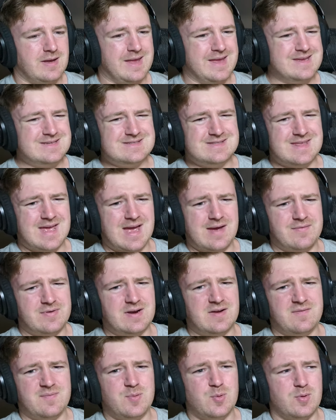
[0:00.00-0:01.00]
I guess they have
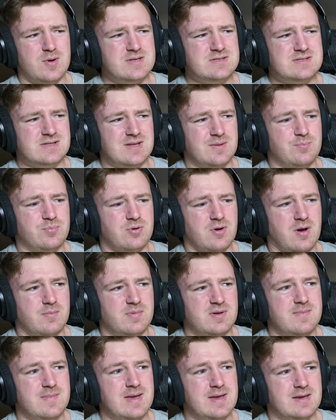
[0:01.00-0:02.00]
enough points that they
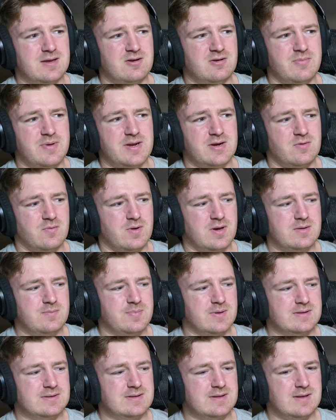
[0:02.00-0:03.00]
probably make it no matter
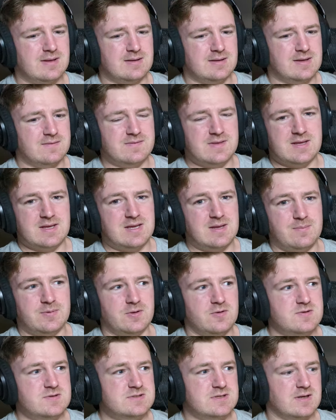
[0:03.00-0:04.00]
what. But like, if they
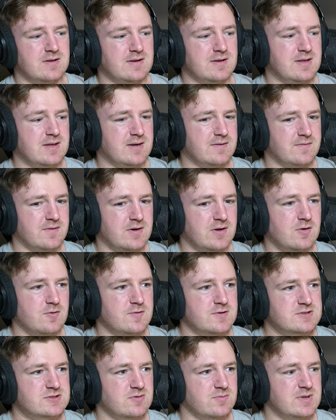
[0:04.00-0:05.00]
keep losing, like, you never
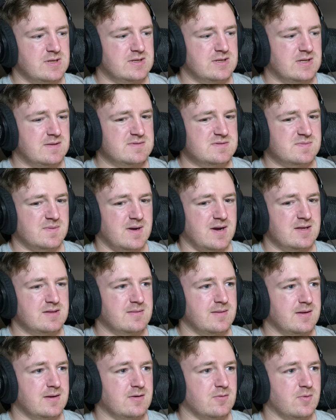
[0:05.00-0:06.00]
know. There's so many teams
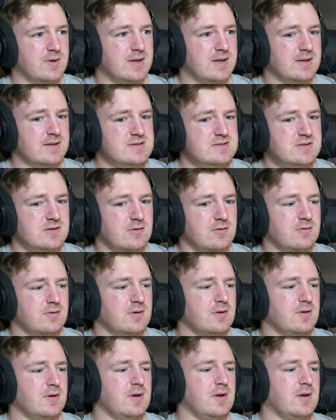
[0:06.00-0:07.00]
behind them that are winning. So
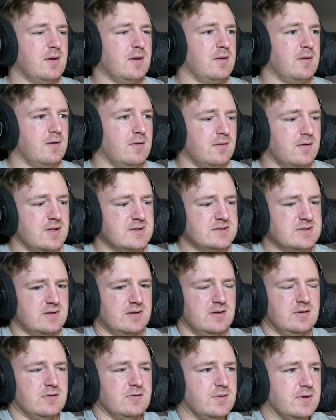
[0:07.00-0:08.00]
let's
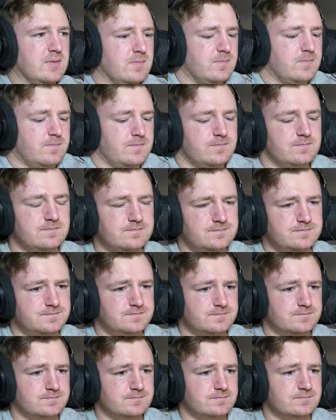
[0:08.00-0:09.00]
get into it.
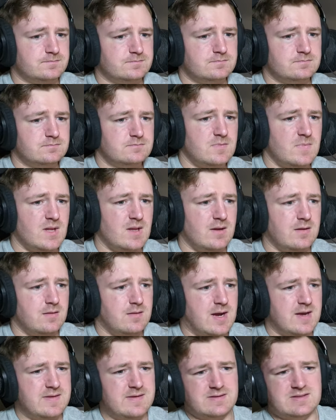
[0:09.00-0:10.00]

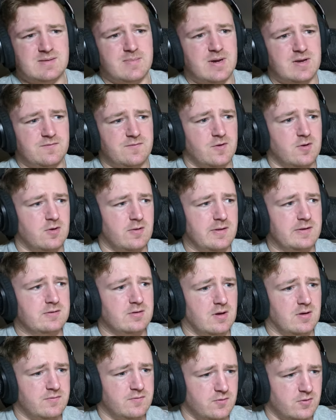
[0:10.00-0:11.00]
I think they might fall in the
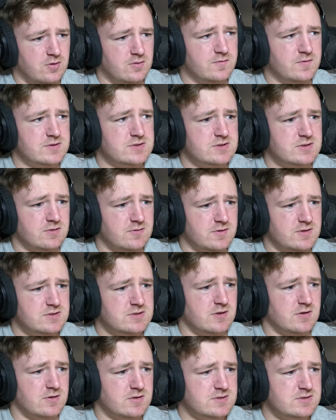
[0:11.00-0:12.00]
top four for sure, the
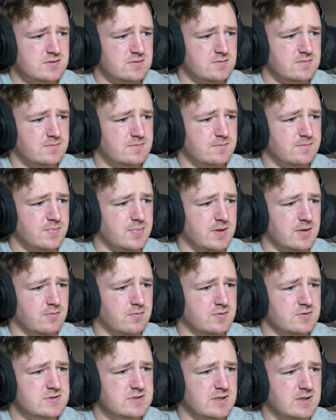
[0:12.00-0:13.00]
Sharks.
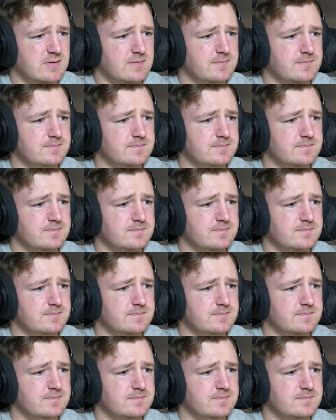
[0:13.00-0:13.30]
But we'll see.